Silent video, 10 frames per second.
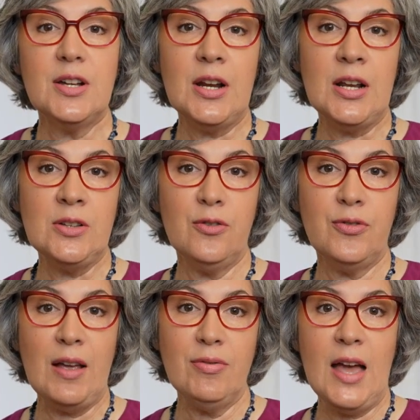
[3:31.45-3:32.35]
are under
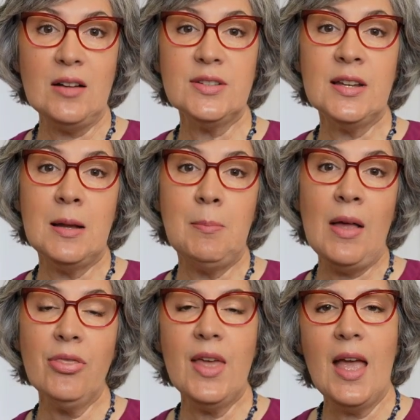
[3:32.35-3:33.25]
5000 a
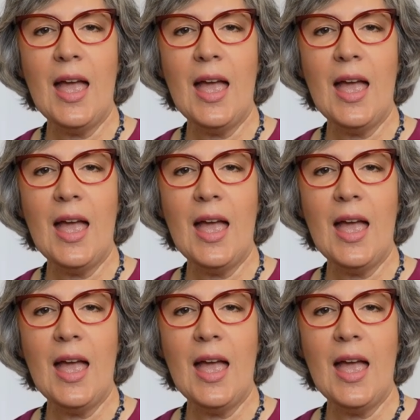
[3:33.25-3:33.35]
month